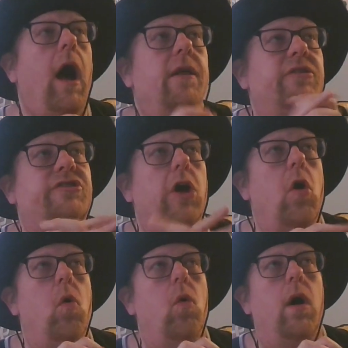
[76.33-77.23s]

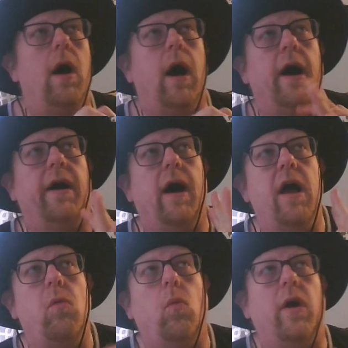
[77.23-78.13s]
So
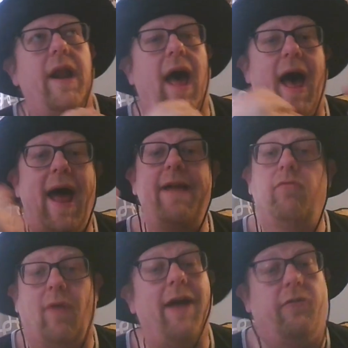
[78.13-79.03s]

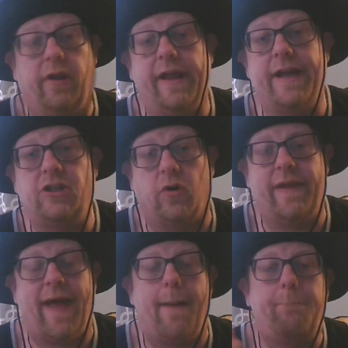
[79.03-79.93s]
I really
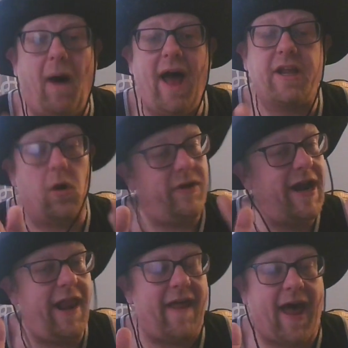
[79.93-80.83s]
enjoyed that. But going
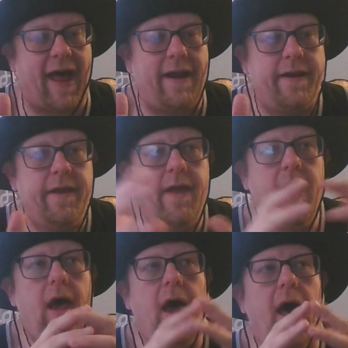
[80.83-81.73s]
into that,
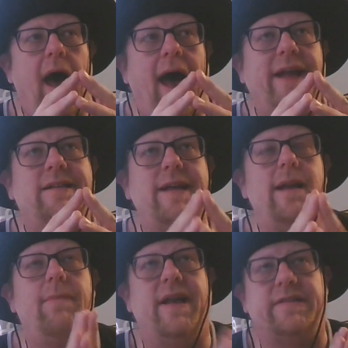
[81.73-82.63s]
I said
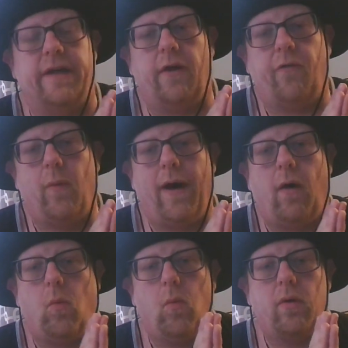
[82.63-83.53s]
to myself,
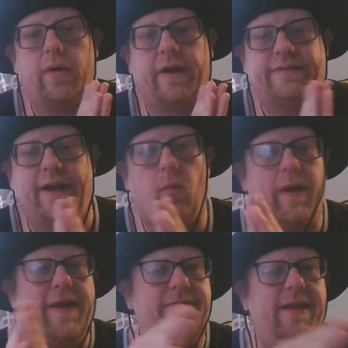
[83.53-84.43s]
well, because they
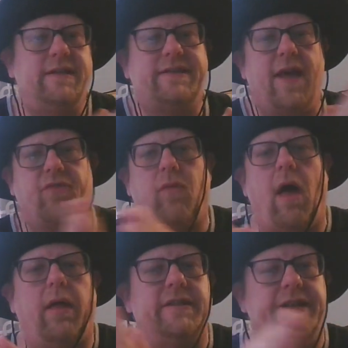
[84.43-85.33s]
weaved in Seth
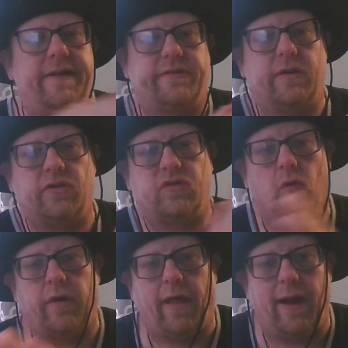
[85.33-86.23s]
Rollins in this little
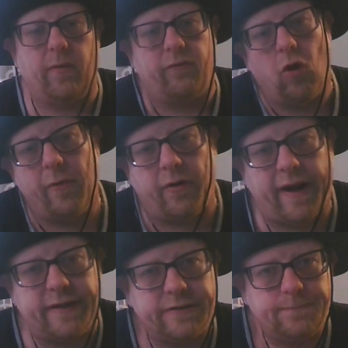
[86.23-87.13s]
storyline with Roman
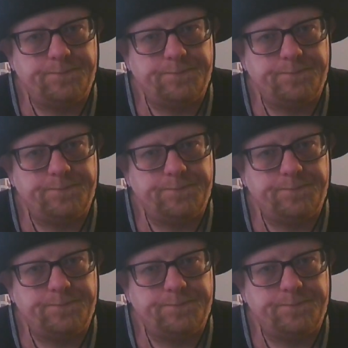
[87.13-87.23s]
Reigns.